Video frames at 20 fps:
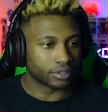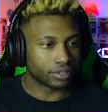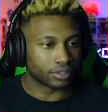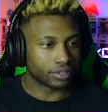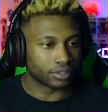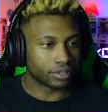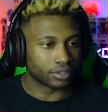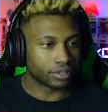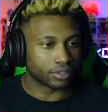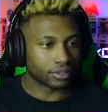
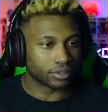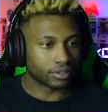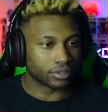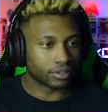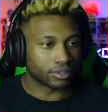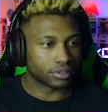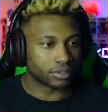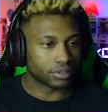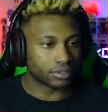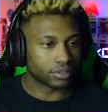
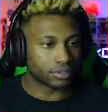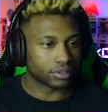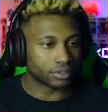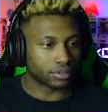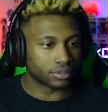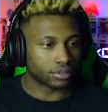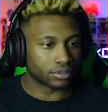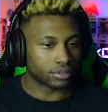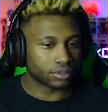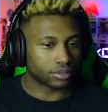
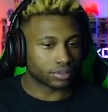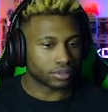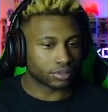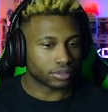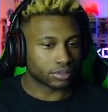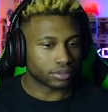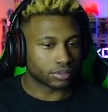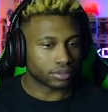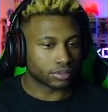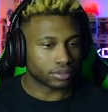
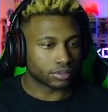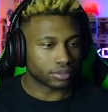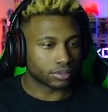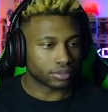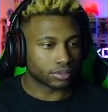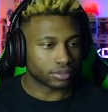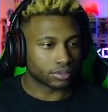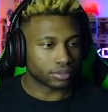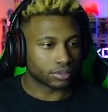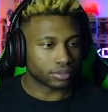
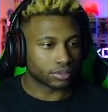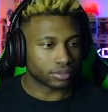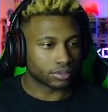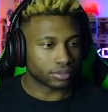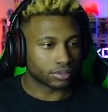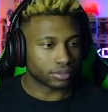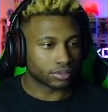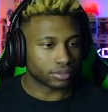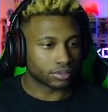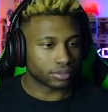
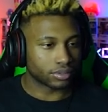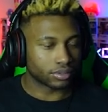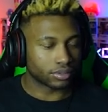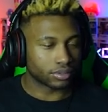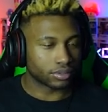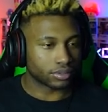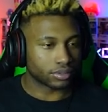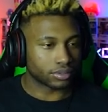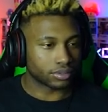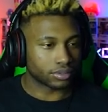
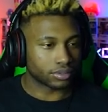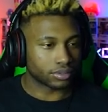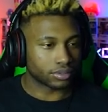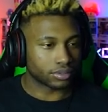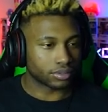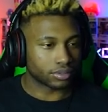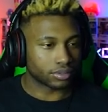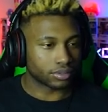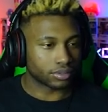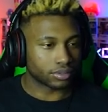
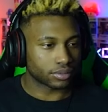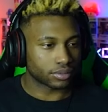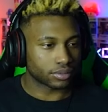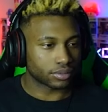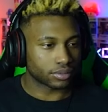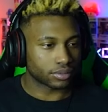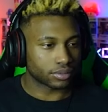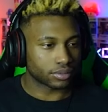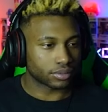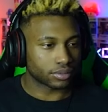
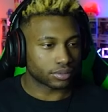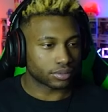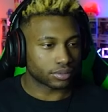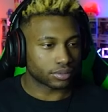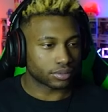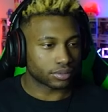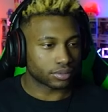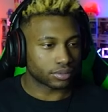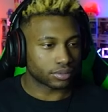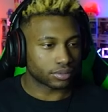
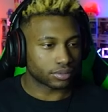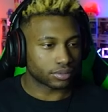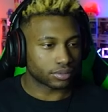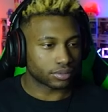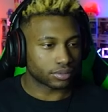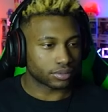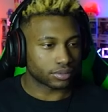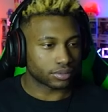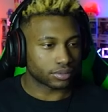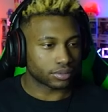
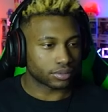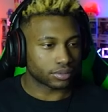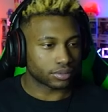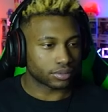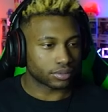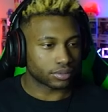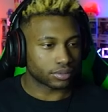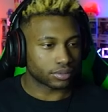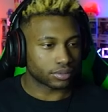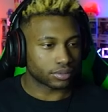(silence)